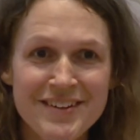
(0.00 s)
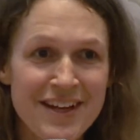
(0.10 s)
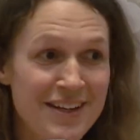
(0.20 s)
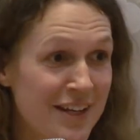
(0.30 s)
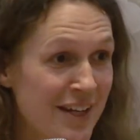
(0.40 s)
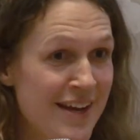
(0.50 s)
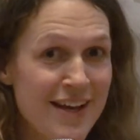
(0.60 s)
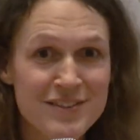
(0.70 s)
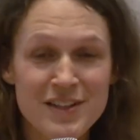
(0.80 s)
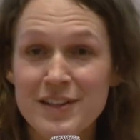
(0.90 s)
And it
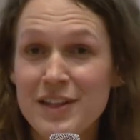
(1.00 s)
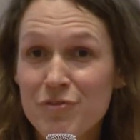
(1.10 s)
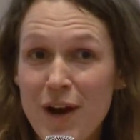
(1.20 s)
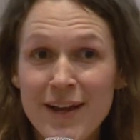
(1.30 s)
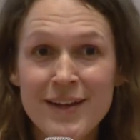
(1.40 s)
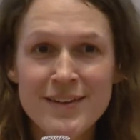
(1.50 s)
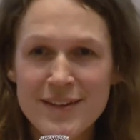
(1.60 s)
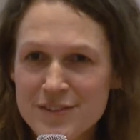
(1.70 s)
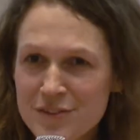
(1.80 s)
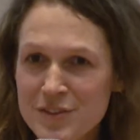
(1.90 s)
connects that they
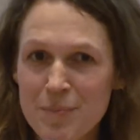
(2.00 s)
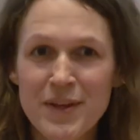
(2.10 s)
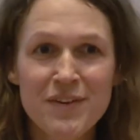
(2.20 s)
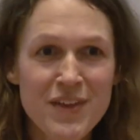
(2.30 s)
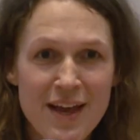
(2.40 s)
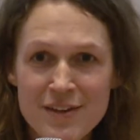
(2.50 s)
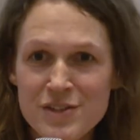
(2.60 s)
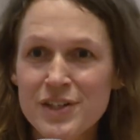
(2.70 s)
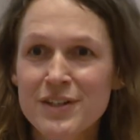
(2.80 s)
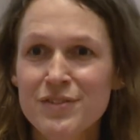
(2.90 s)
recognize there's something of the
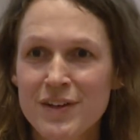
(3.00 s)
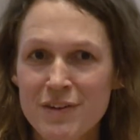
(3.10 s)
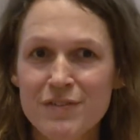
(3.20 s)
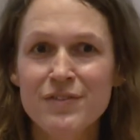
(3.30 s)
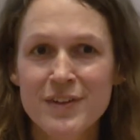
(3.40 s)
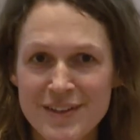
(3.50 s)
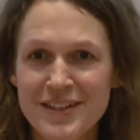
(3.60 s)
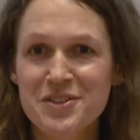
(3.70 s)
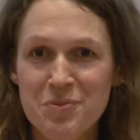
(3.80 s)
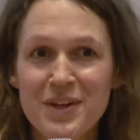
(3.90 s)
energy of love.
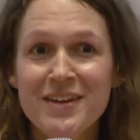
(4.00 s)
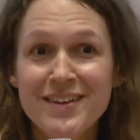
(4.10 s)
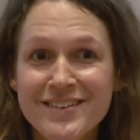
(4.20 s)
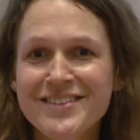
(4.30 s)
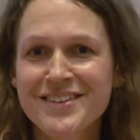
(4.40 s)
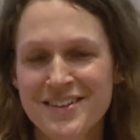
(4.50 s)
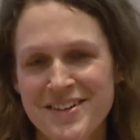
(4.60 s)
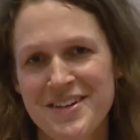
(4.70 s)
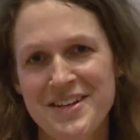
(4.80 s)
That's what it is.